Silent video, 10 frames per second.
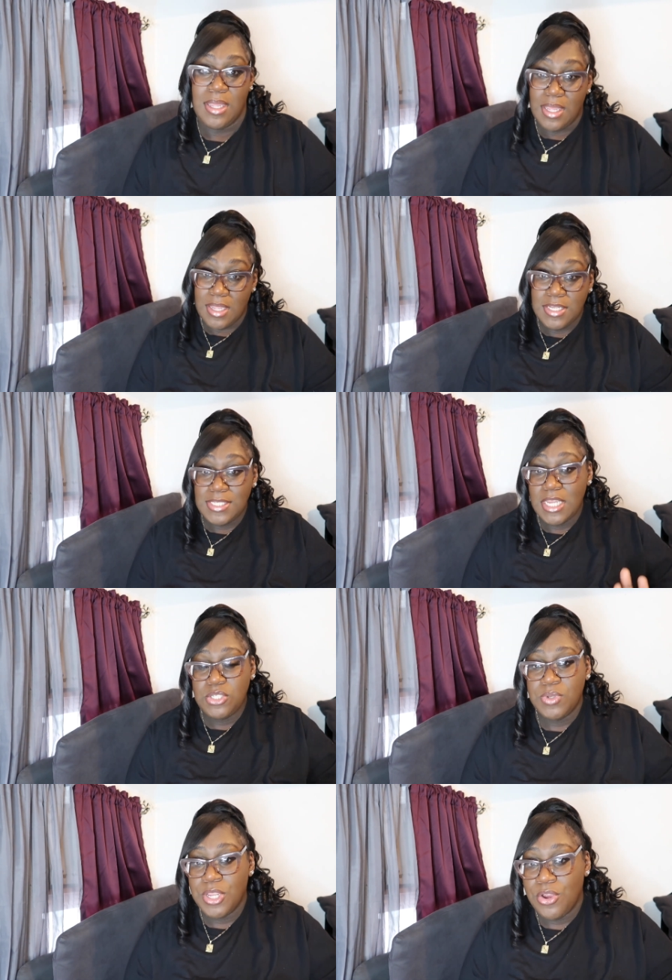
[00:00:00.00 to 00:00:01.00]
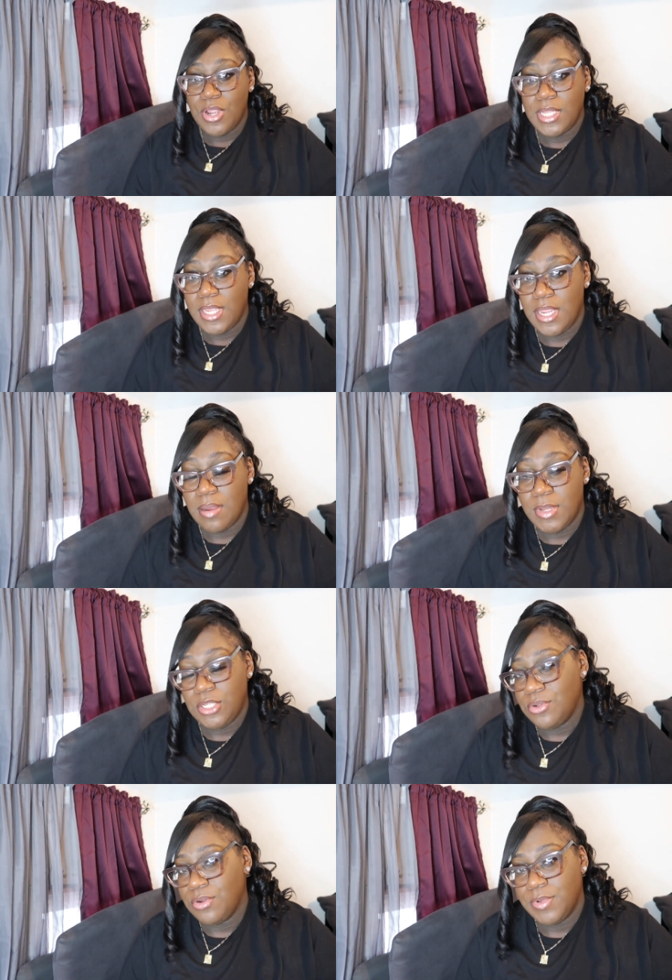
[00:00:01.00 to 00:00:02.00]
And it says you can curl it here, but
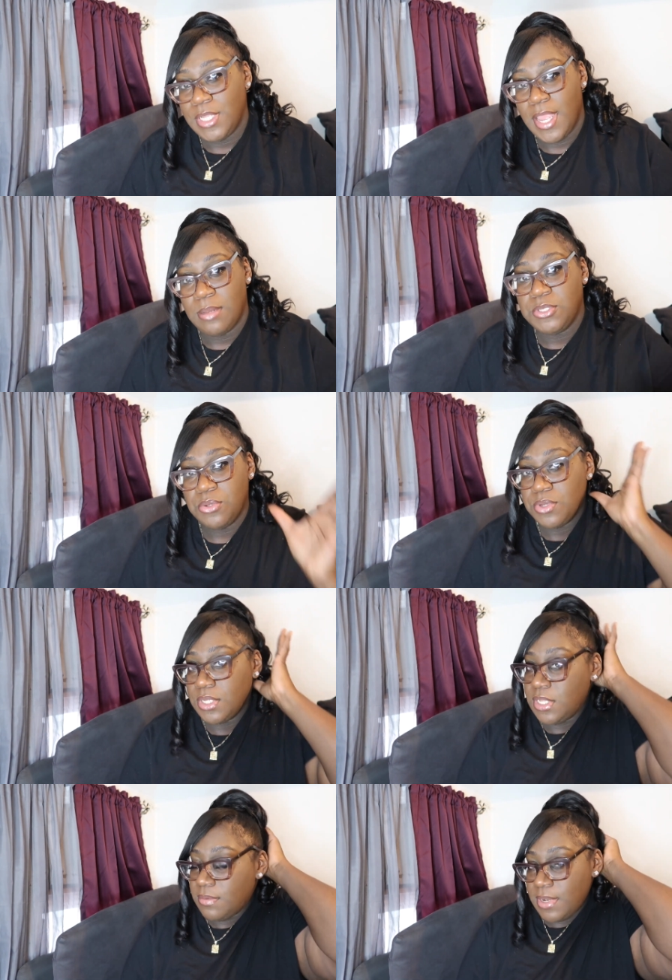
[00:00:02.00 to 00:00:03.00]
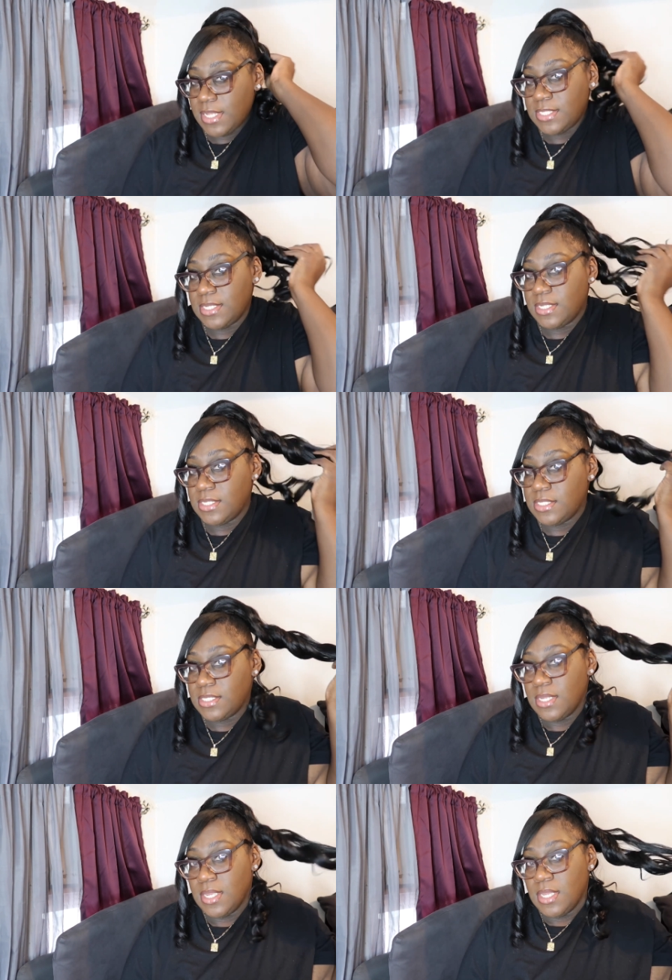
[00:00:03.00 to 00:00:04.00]
you don't really have to. You can leave it as is.
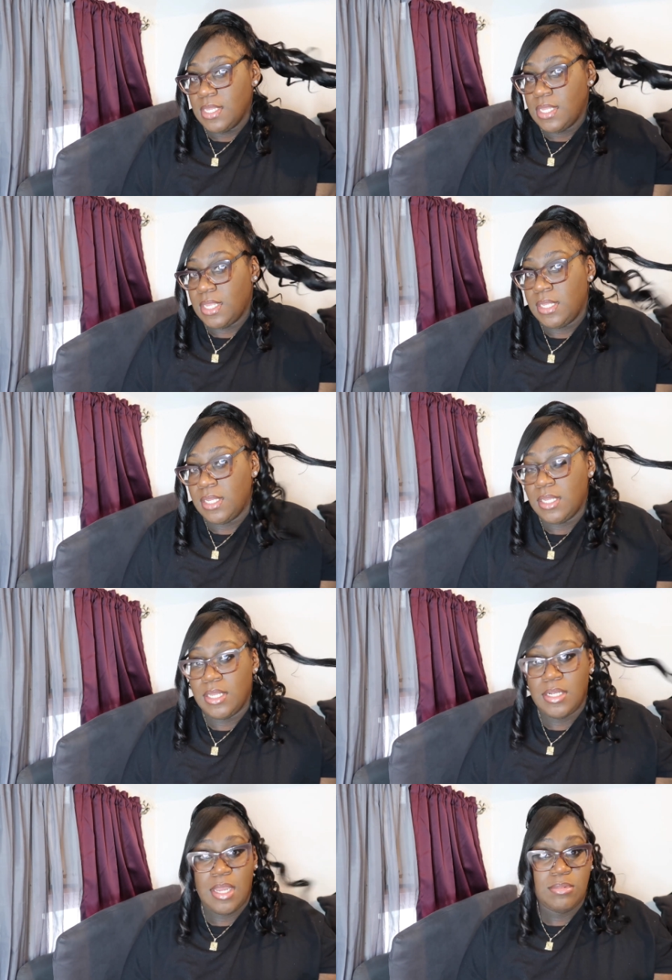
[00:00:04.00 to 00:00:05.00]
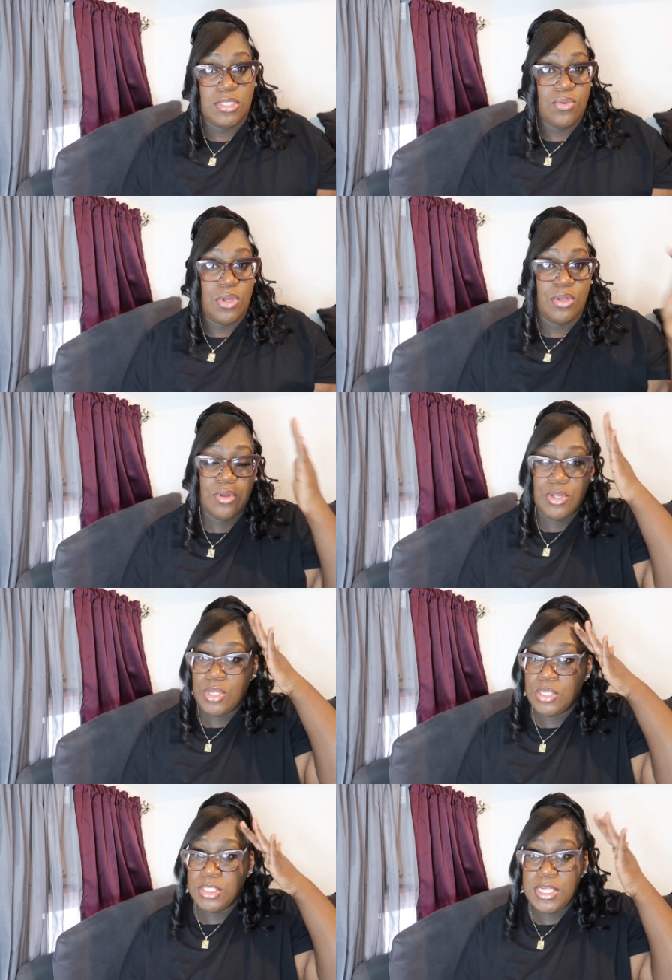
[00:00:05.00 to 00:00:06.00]
And I'm just going
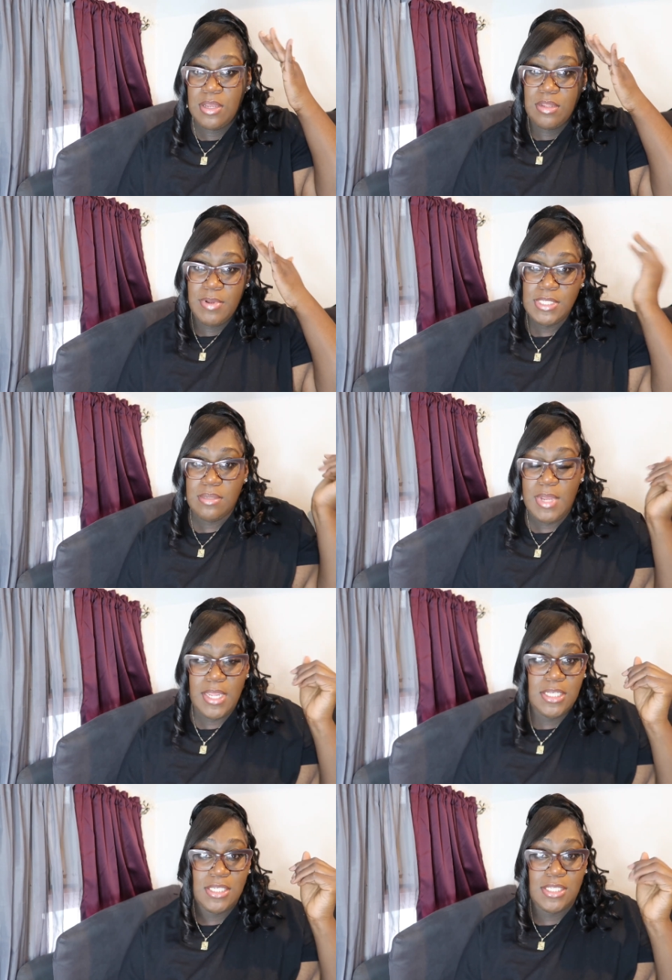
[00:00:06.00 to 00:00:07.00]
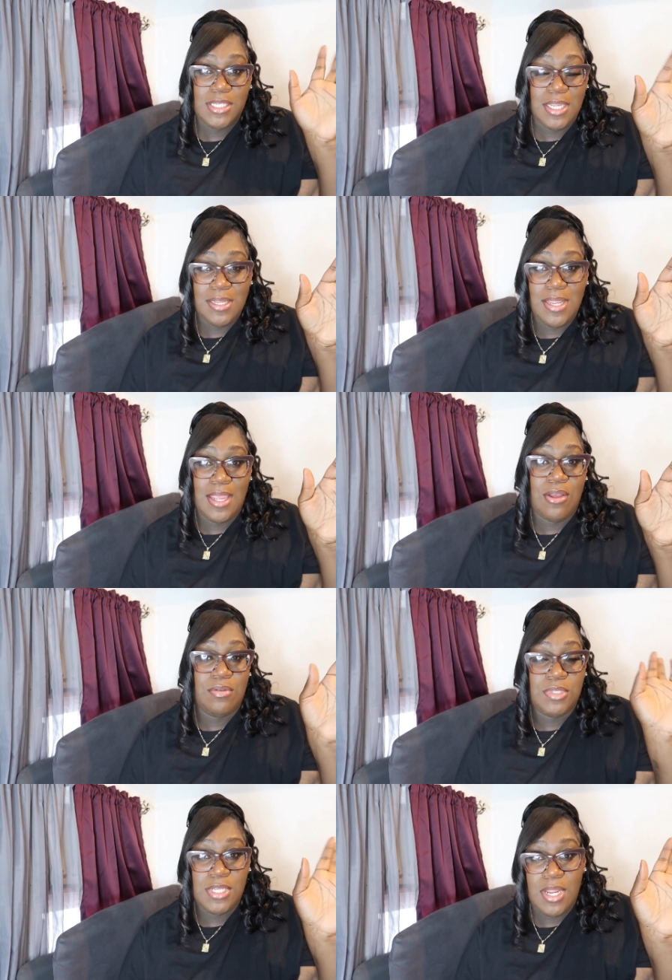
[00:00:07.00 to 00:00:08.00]
to gel the rest of my edges and lay it down
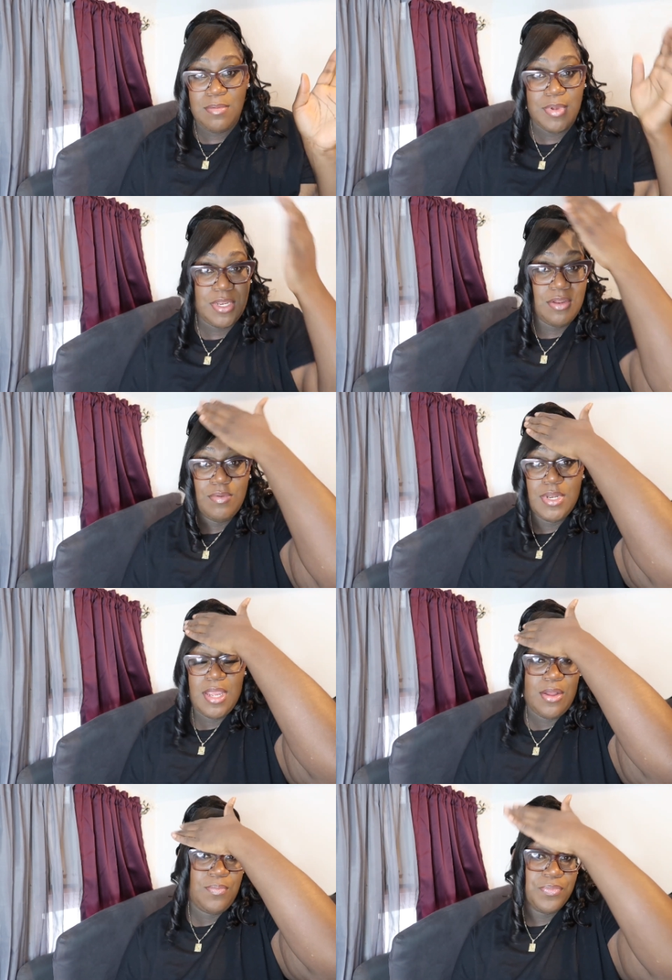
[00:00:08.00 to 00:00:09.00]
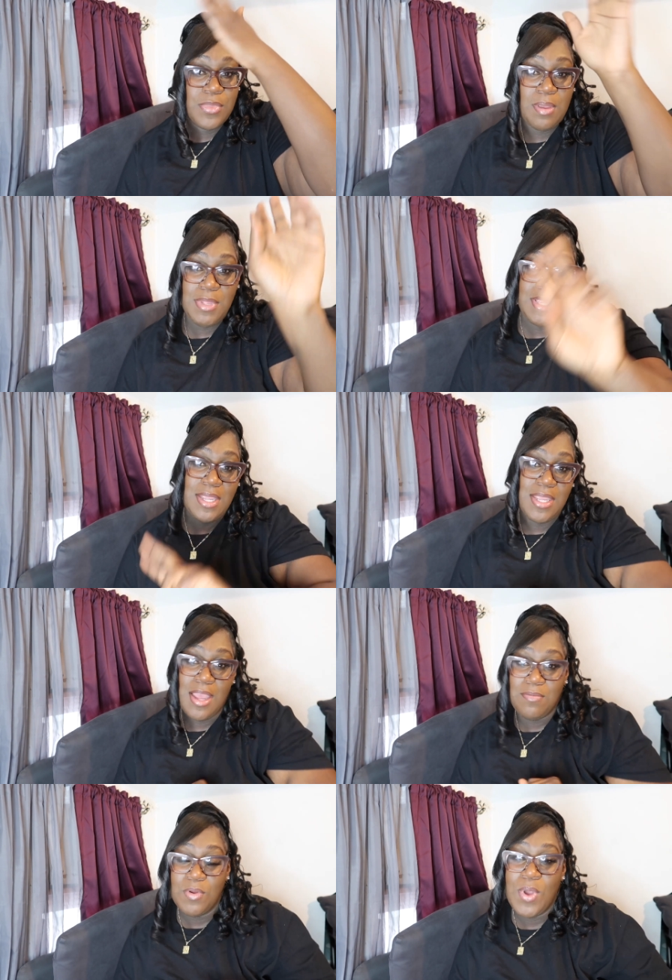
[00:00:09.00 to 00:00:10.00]
until I'm ready to run out. But thank
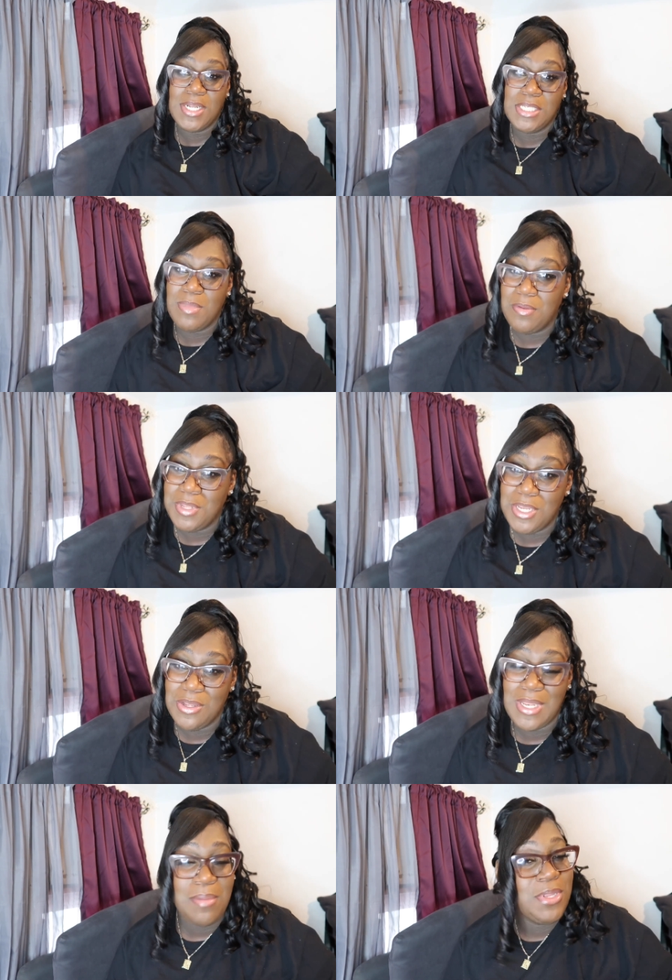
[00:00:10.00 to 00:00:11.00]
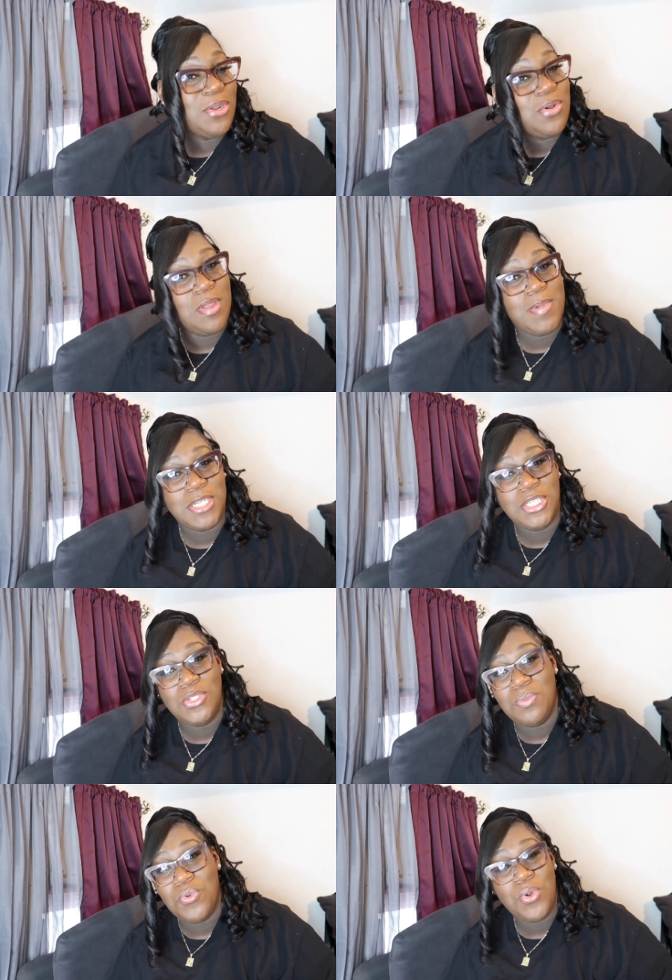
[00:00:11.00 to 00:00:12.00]
y'all for watching my video. Let me know if I should
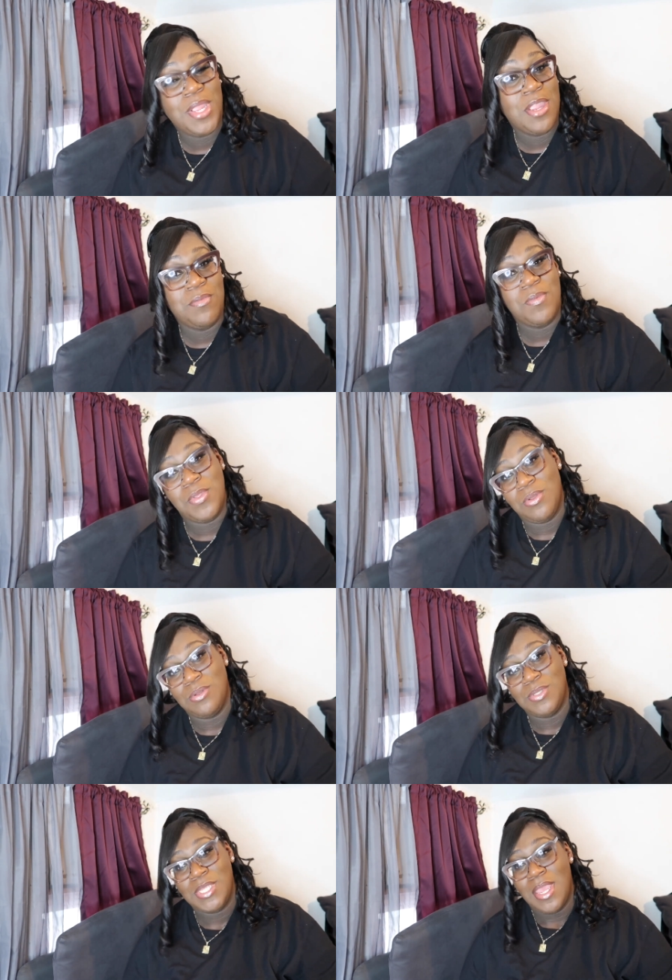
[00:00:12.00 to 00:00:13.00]
do more hair reviews.